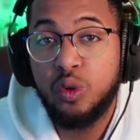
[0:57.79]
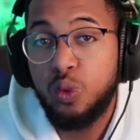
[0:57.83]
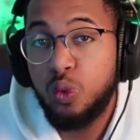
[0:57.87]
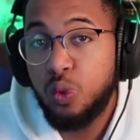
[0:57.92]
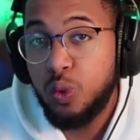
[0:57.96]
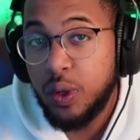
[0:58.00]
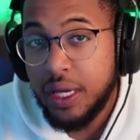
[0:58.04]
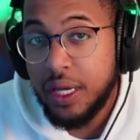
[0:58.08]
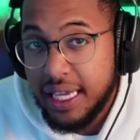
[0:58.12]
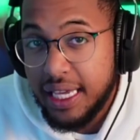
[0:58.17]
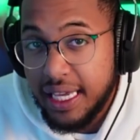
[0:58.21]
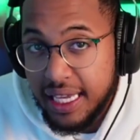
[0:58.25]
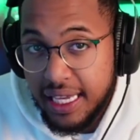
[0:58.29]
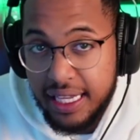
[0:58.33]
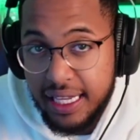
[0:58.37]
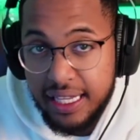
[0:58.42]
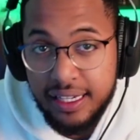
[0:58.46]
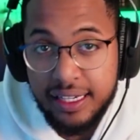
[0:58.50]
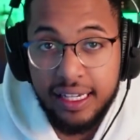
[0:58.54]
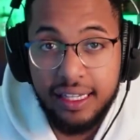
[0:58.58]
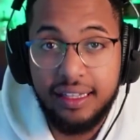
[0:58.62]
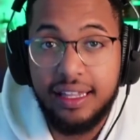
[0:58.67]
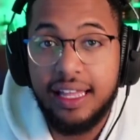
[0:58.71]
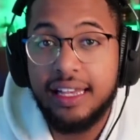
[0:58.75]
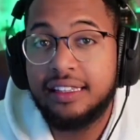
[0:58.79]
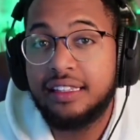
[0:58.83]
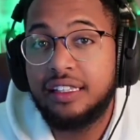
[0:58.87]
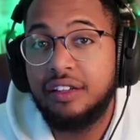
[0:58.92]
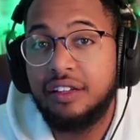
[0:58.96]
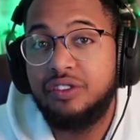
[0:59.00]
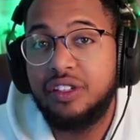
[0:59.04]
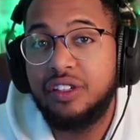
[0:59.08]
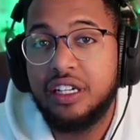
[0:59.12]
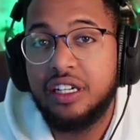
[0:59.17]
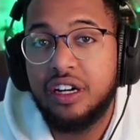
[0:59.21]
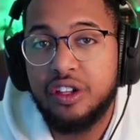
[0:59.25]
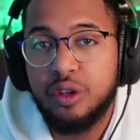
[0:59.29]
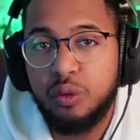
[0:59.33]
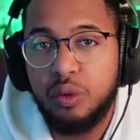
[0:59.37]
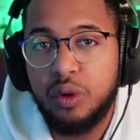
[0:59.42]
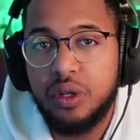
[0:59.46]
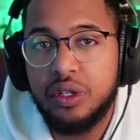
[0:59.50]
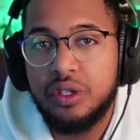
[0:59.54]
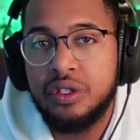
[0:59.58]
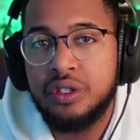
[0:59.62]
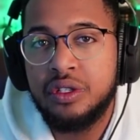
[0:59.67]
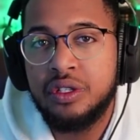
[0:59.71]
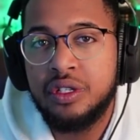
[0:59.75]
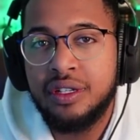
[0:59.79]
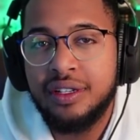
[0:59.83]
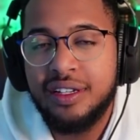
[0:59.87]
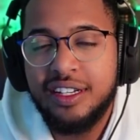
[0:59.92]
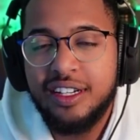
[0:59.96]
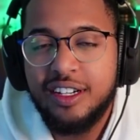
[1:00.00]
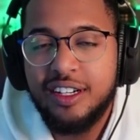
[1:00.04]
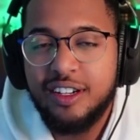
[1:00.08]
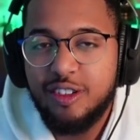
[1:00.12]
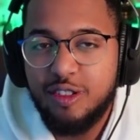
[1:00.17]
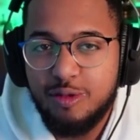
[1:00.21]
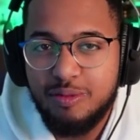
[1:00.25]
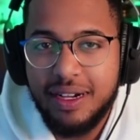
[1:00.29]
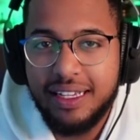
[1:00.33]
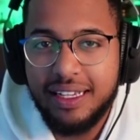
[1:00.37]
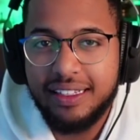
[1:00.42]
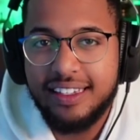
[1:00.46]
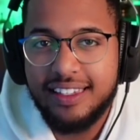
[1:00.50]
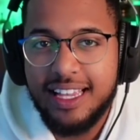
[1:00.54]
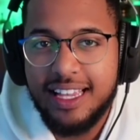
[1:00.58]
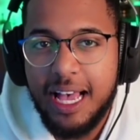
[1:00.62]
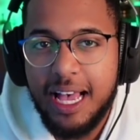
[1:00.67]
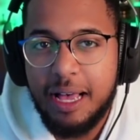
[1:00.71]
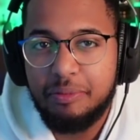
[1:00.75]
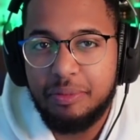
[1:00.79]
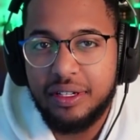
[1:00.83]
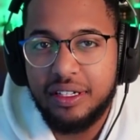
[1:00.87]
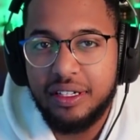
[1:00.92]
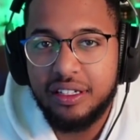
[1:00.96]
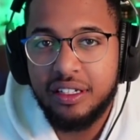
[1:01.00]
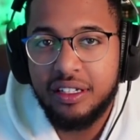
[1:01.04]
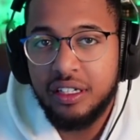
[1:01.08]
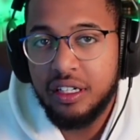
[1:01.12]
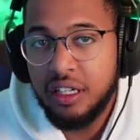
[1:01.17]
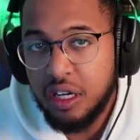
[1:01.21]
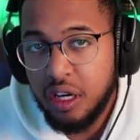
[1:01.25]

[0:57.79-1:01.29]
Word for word: We collectively are the ones who made this happen.